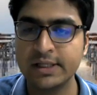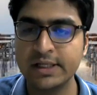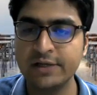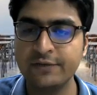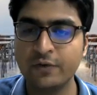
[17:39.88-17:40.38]

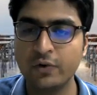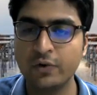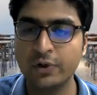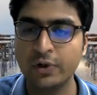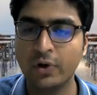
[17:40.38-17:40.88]
3
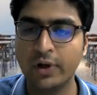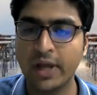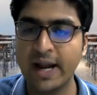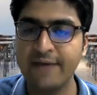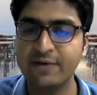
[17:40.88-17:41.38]
4.
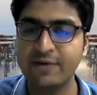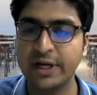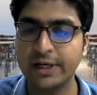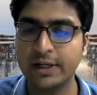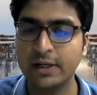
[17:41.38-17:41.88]
Okay, and I will
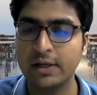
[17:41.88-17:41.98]
get